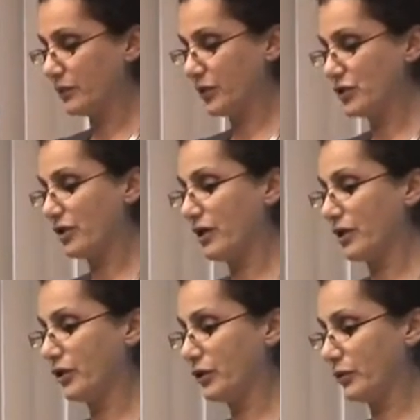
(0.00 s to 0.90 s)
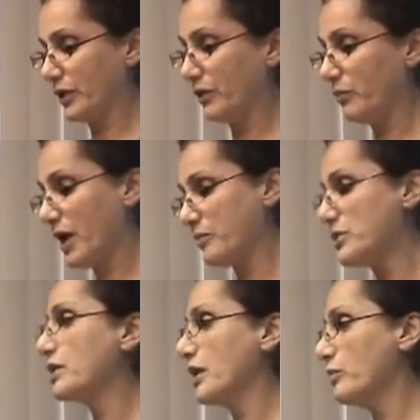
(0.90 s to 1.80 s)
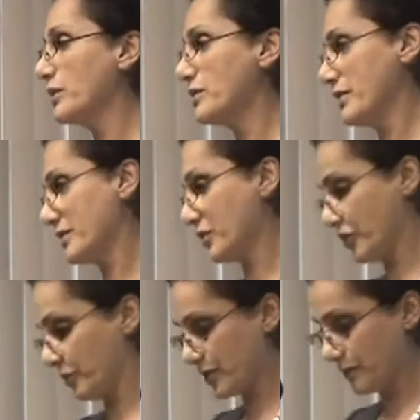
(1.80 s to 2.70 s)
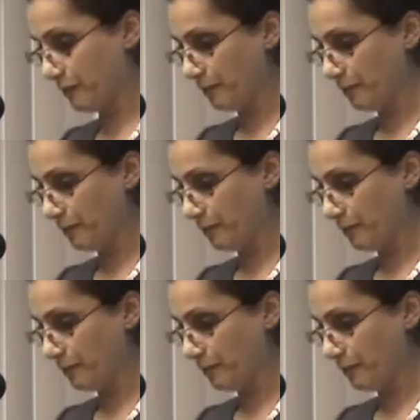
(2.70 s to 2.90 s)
which are including maps, tables and scripts.